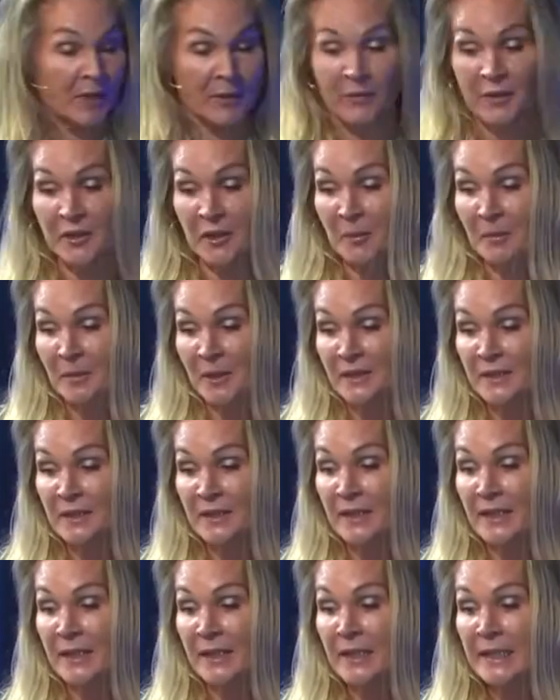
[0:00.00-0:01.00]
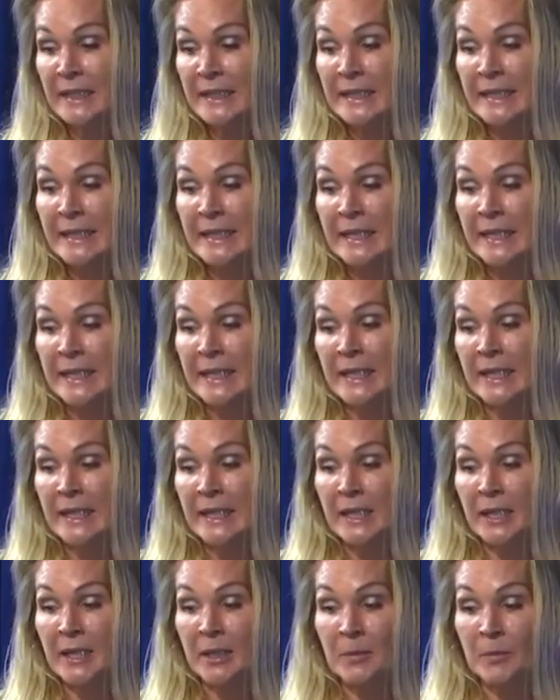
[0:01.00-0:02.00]
their opinion there.
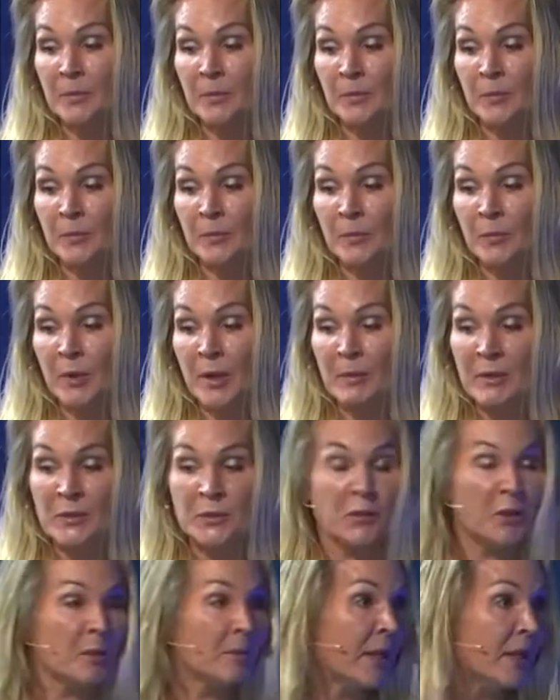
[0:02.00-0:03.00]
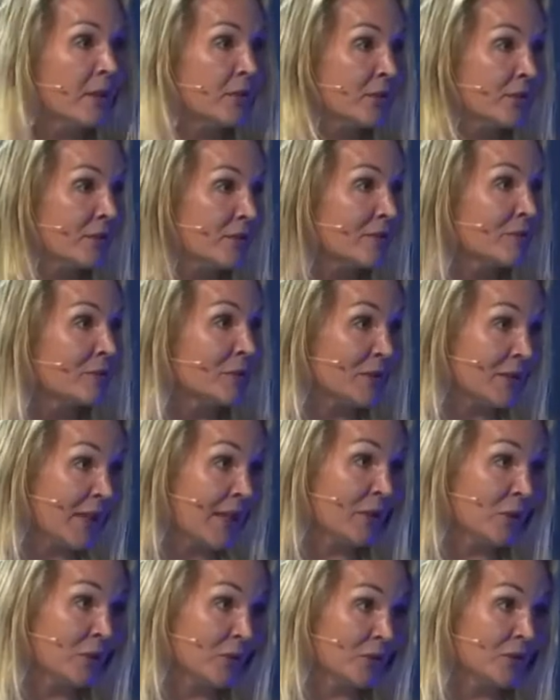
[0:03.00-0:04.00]
When we talk about
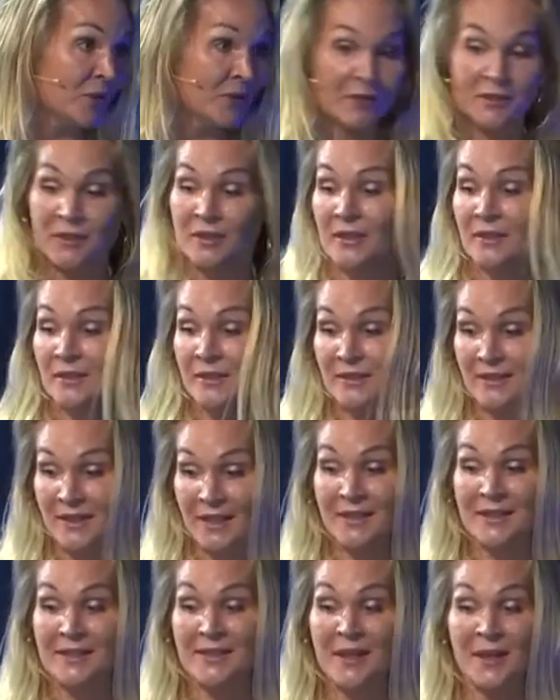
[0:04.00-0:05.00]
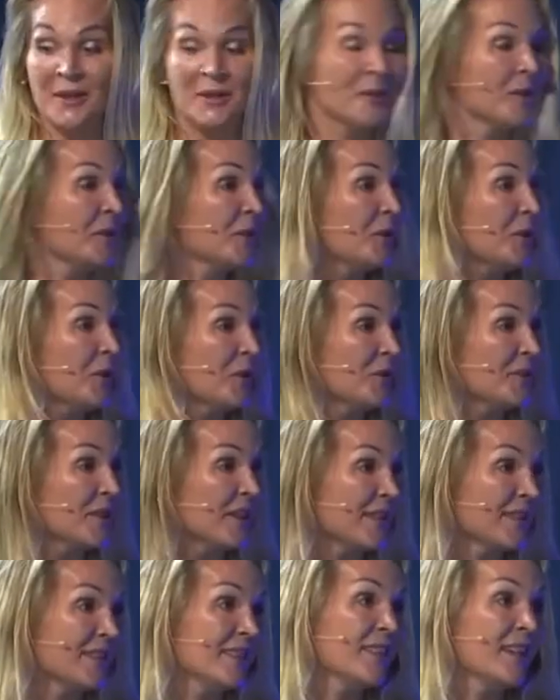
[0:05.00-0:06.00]
recycled textile
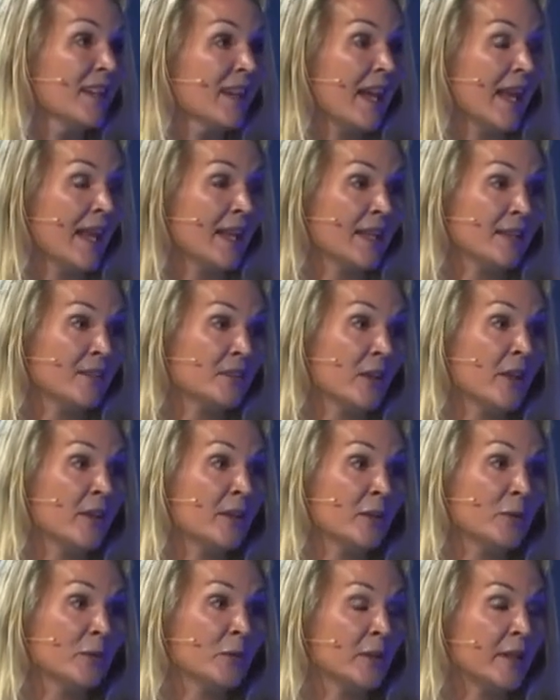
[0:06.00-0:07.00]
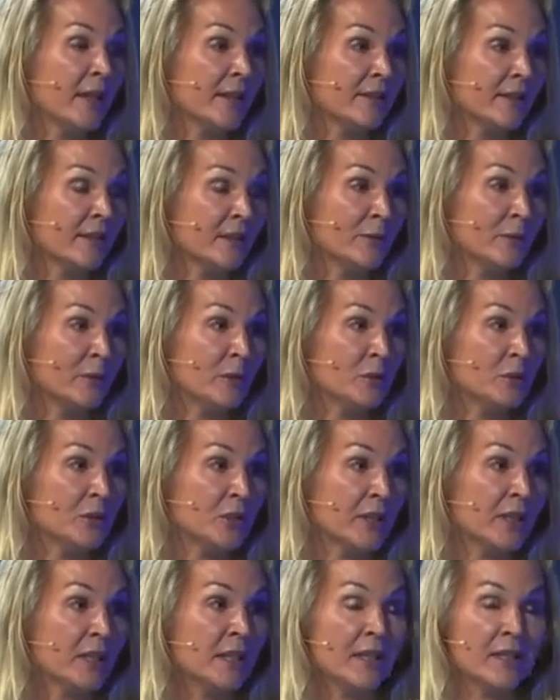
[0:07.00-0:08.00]
content and a target for that in the
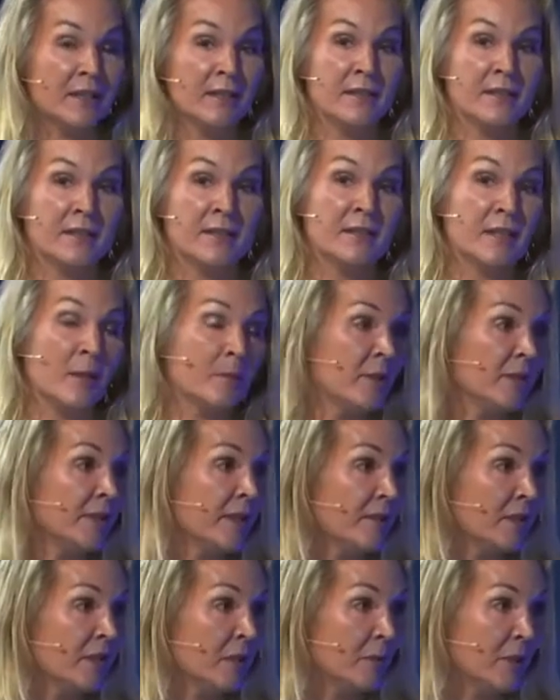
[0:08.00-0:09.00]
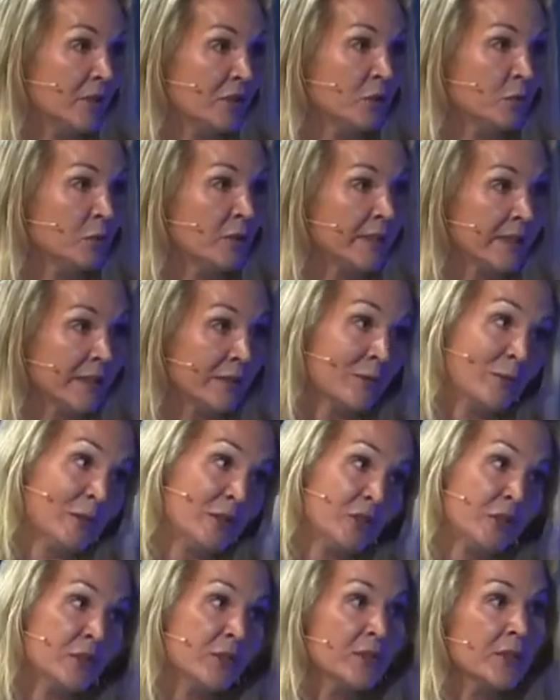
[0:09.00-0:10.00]
future, this is something that the Commission really
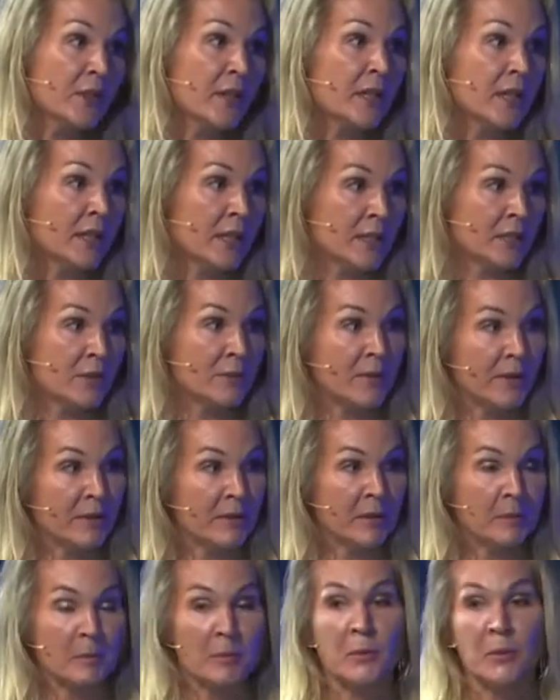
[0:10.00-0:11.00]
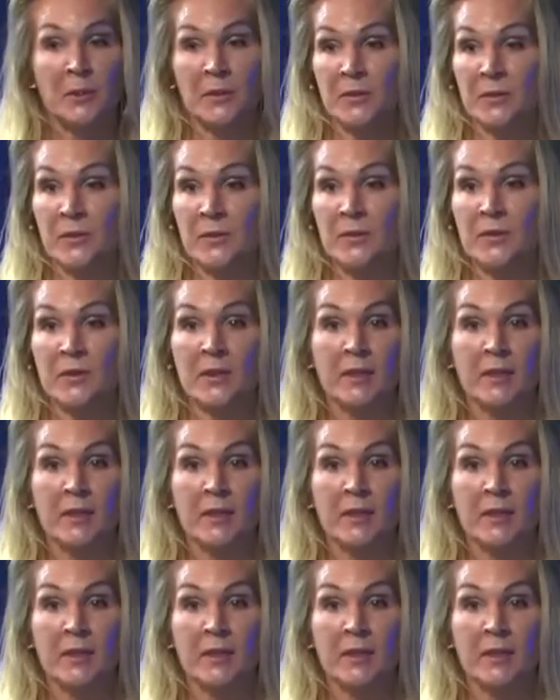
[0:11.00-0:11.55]
envisions, is a very important